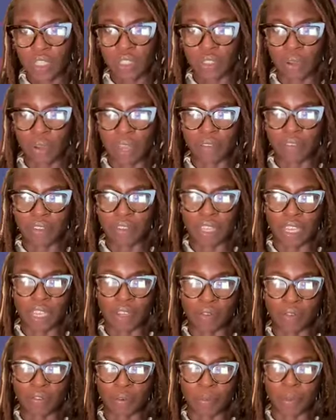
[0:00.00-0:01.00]
So
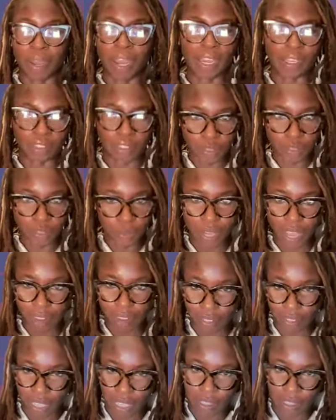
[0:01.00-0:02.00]
everything from how to
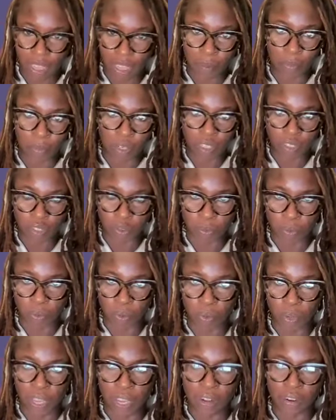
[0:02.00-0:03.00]
navigate that
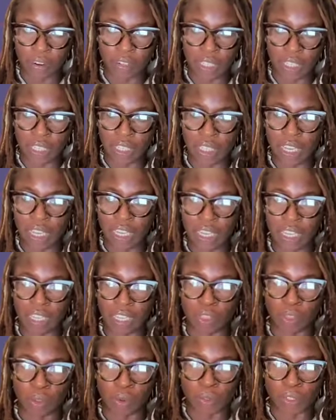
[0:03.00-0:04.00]
municipal area and
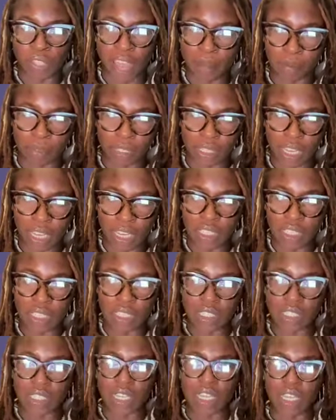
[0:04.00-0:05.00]
get those
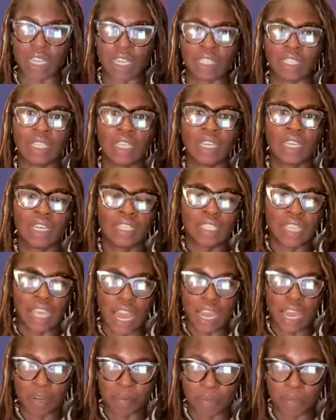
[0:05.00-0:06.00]
applications in,
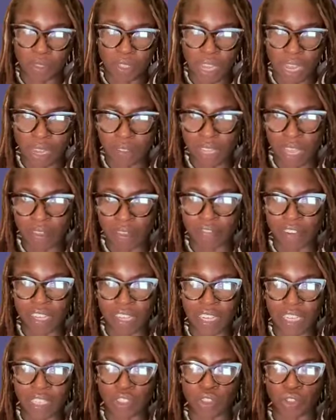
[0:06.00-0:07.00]
to how to build out that
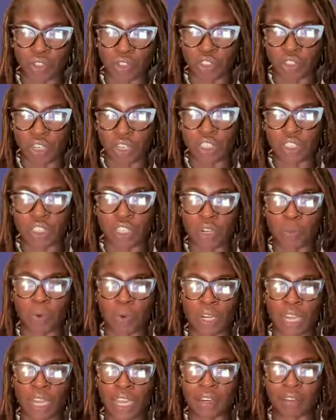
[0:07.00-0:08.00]
financial structure and
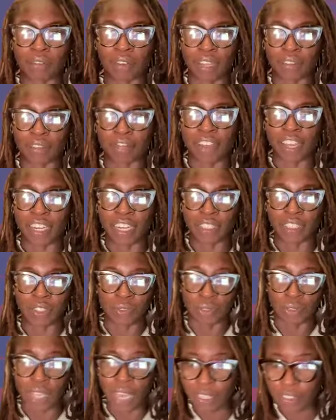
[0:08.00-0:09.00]
what kind of like
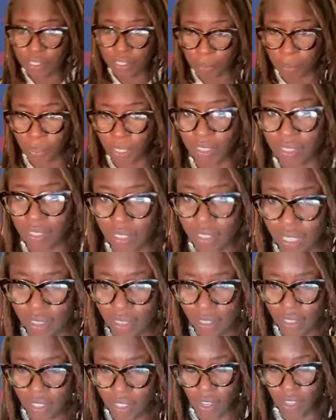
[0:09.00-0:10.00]
financial documents
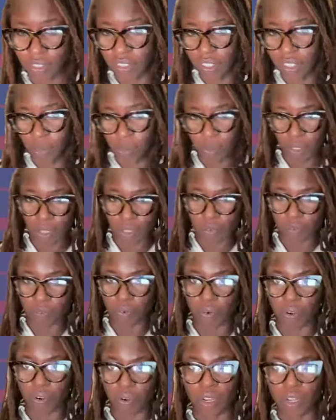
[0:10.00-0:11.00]
that the CRC would look
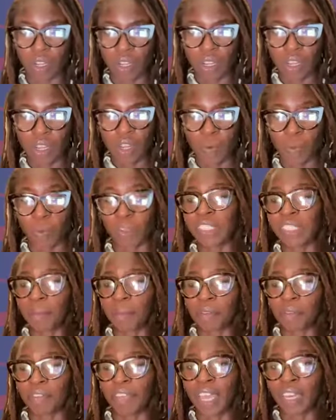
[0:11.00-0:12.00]
for, what
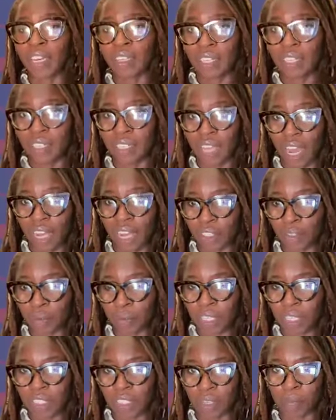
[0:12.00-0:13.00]
type of entity
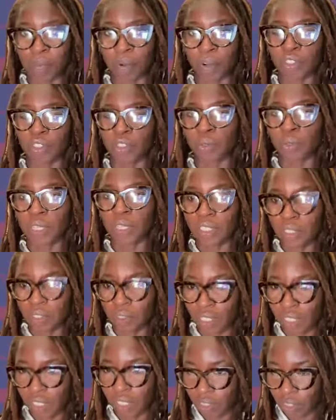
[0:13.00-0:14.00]
documents and personal
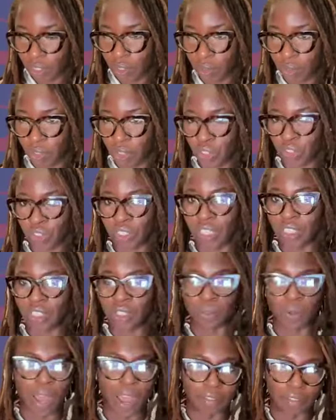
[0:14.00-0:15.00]
history disclosures
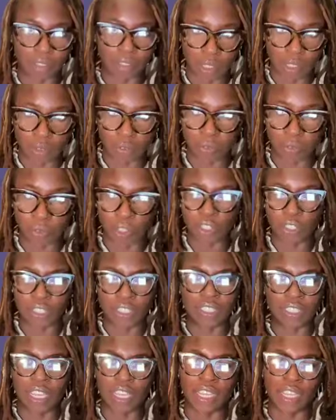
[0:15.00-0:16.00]
that you have to look for. You
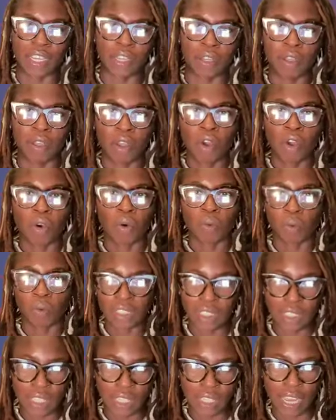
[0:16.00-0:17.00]
just take it
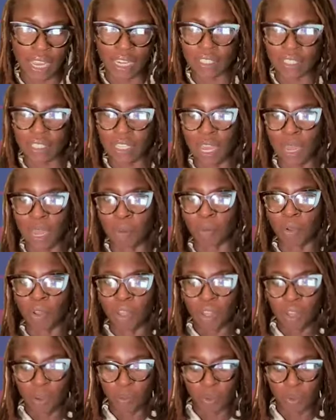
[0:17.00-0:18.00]
one chuck at a time.
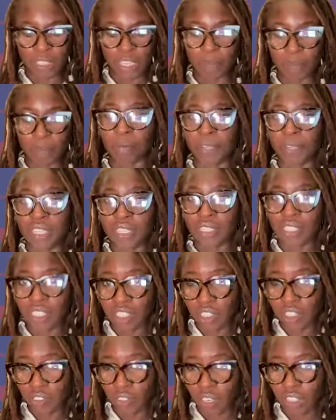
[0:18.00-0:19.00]
What type of
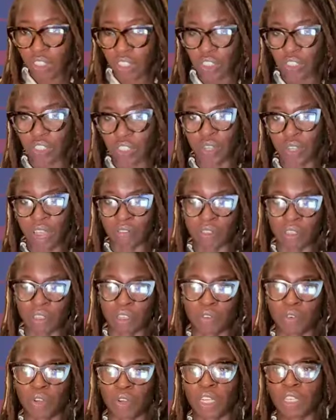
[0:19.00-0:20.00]
business structure you have to
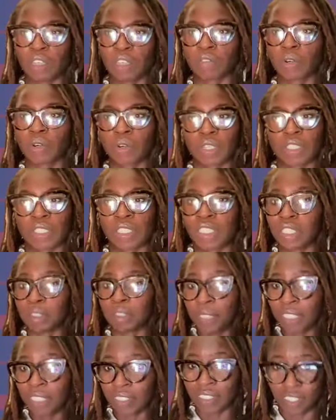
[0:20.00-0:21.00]
look for. And then of course is
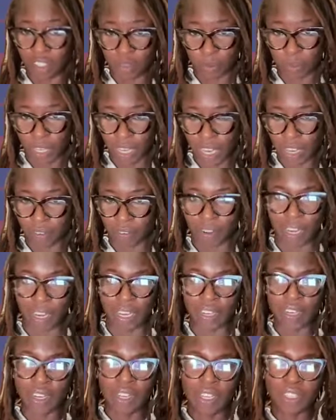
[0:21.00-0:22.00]
your business plan,
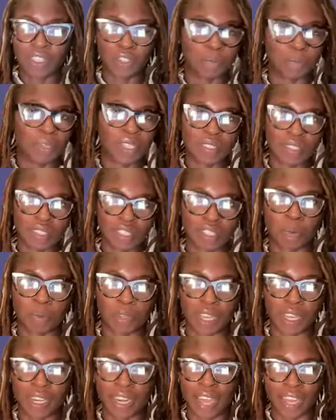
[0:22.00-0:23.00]
right? Your business
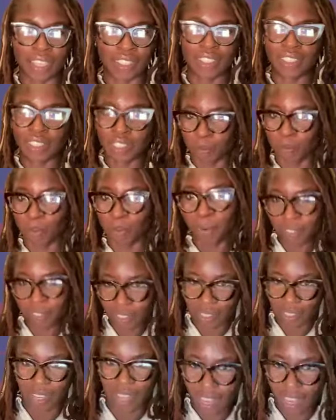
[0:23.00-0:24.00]
plan actually
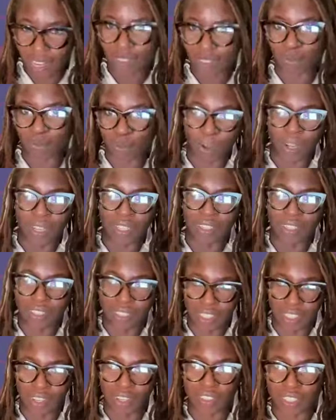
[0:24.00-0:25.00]
supports a lot of what
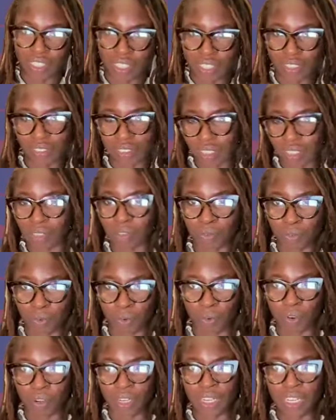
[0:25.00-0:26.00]
the CRC is looking
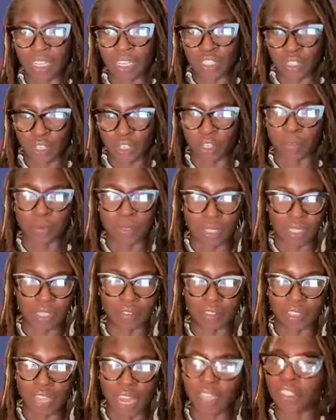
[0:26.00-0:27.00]
for in terms
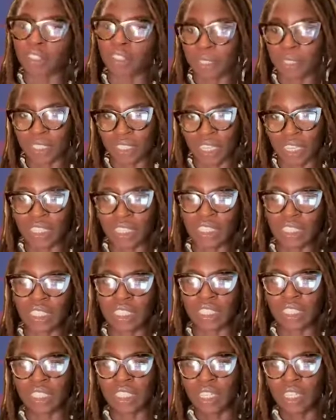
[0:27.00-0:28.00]
of
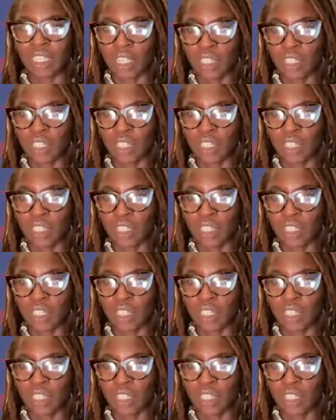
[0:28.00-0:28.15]
documentation.